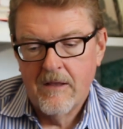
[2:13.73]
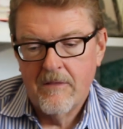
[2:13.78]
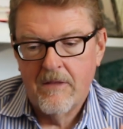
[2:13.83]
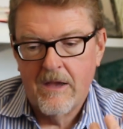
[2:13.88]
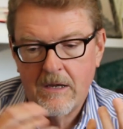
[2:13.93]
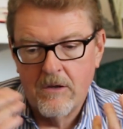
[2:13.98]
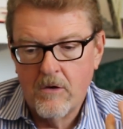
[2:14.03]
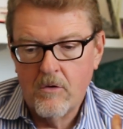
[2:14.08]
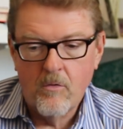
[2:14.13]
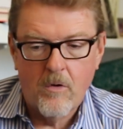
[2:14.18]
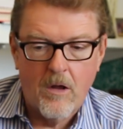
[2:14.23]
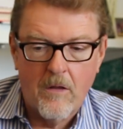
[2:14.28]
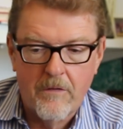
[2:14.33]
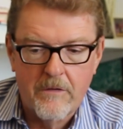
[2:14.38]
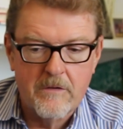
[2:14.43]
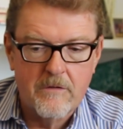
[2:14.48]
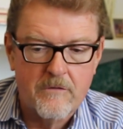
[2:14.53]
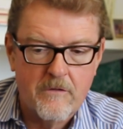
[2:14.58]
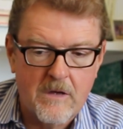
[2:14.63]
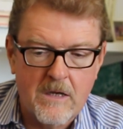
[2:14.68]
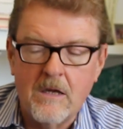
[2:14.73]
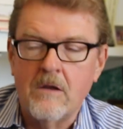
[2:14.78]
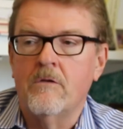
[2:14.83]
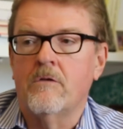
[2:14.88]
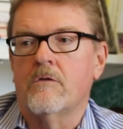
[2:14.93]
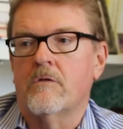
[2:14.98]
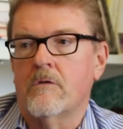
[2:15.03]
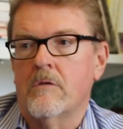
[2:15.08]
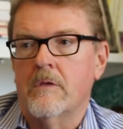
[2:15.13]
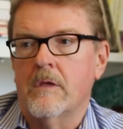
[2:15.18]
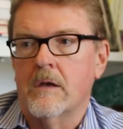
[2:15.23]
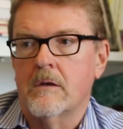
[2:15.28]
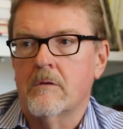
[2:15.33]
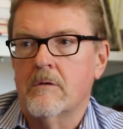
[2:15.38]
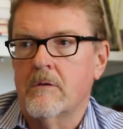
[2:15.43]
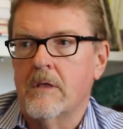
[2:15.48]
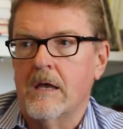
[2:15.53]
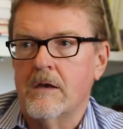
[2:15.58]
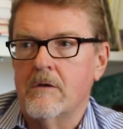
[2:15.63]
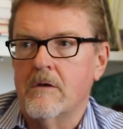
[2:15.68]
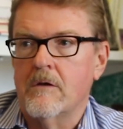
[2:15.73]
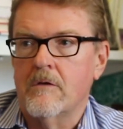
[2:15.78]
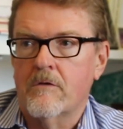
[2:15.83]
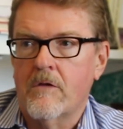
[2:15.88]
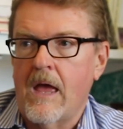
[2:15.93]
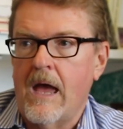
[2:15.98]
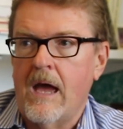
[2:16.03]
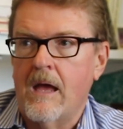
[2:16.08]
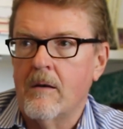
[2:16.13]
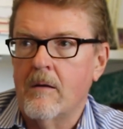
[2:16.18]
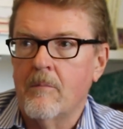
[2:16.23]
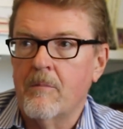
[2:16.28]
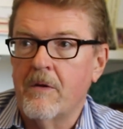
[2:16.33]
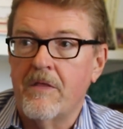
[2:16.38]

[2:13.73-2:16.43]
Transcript: They knew all the genes that yeast had,